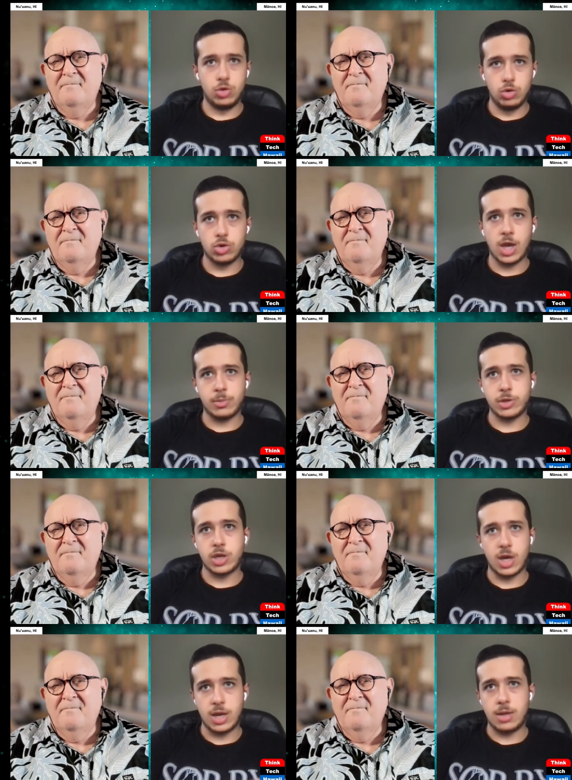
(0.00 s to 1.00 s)
Speaker 1: use
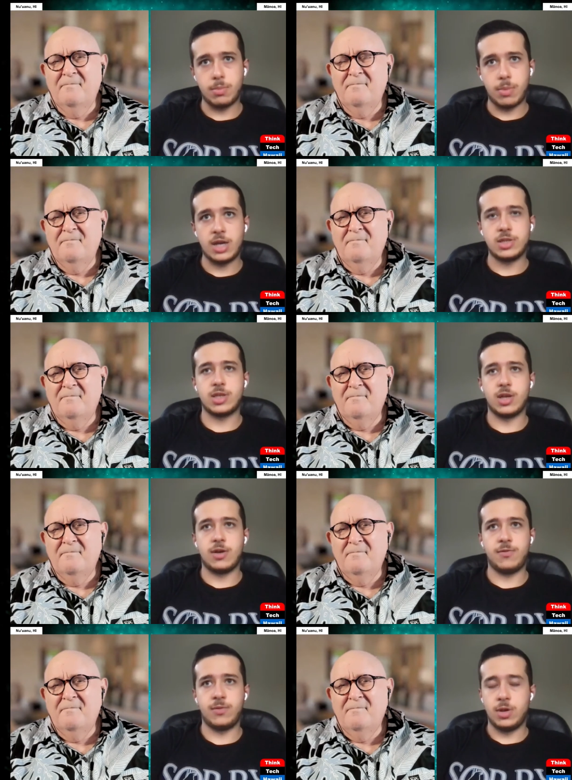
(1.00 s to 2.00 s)
Amazon and buy
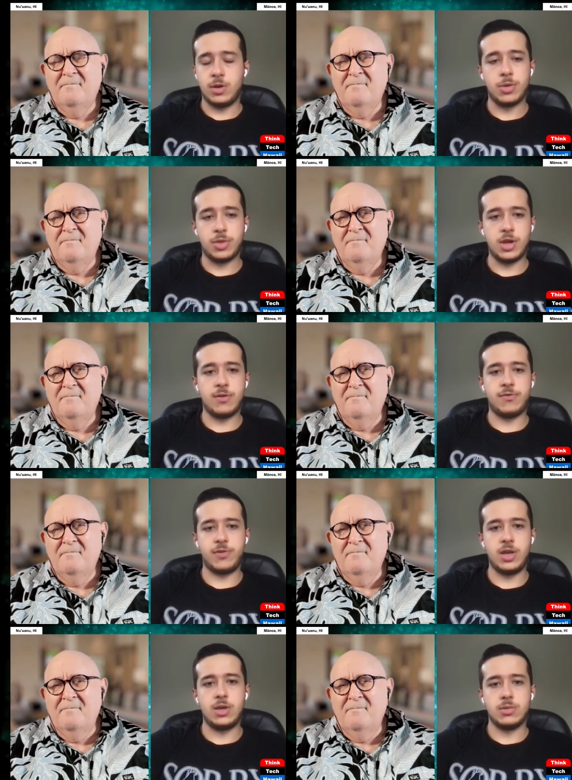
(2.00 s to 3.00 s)
stuff with their
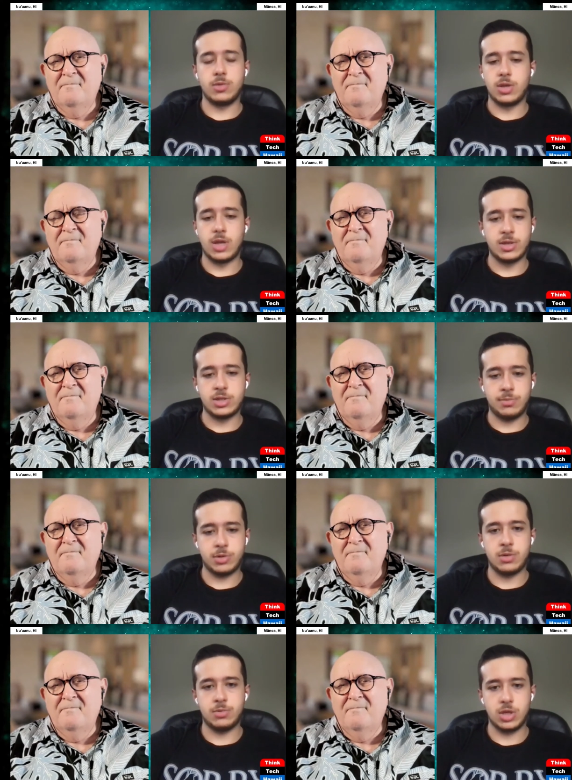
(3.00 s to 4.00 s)
free
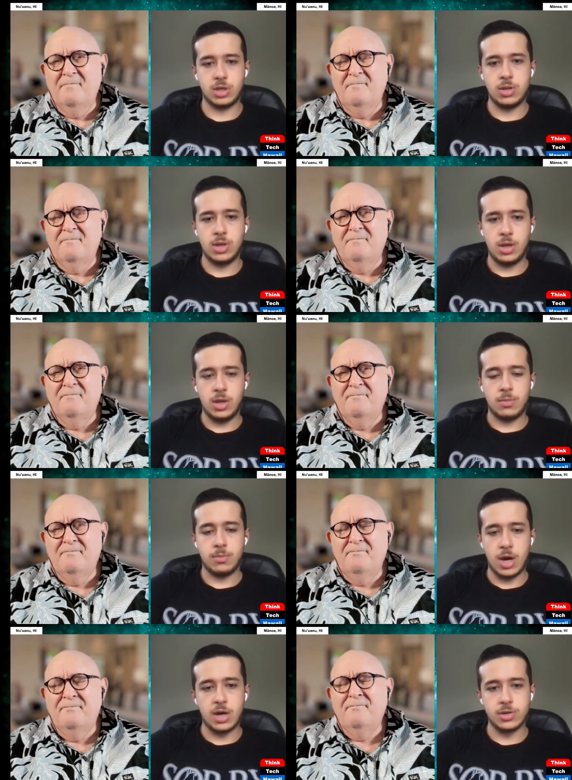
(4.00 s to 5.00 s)
non-subscription
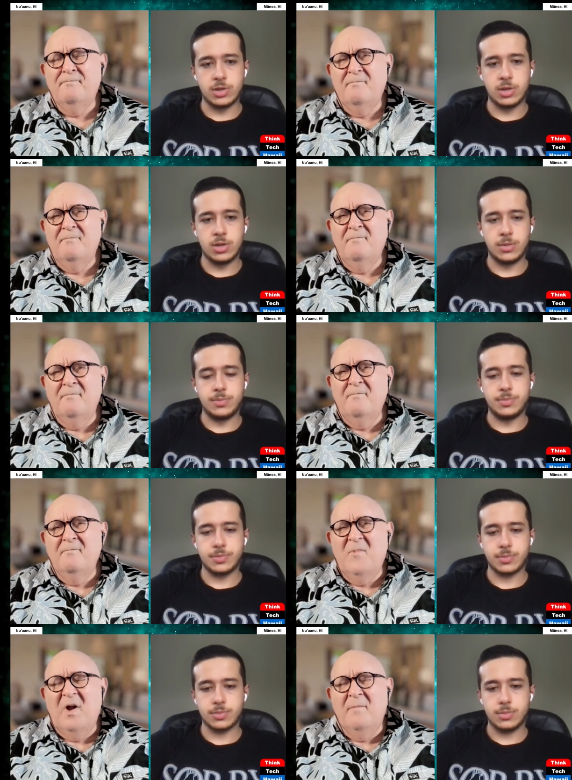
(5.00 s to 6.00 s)
hmm. models.
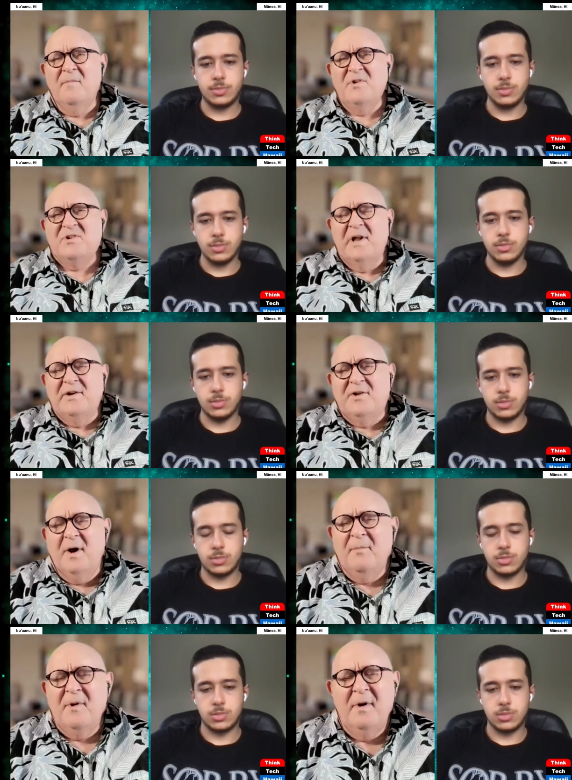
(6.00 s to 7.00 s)
Speaker 2: Yeah, it's linked
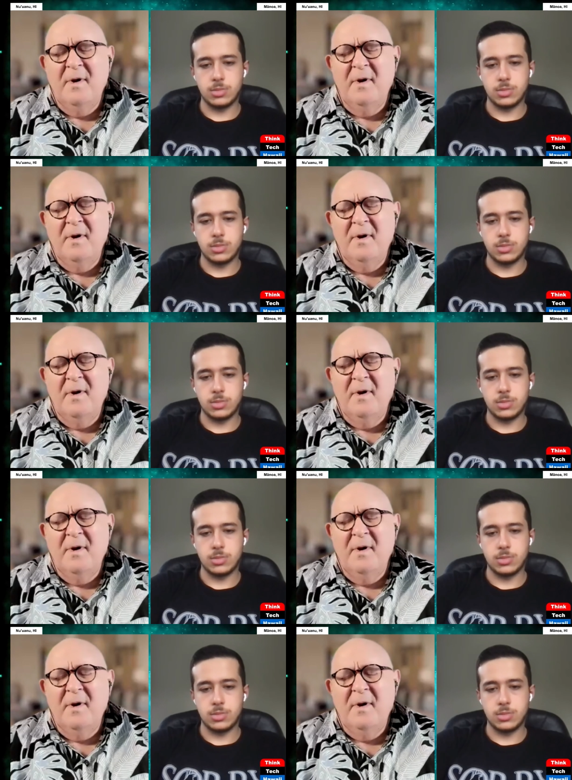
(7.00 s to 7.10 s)
up.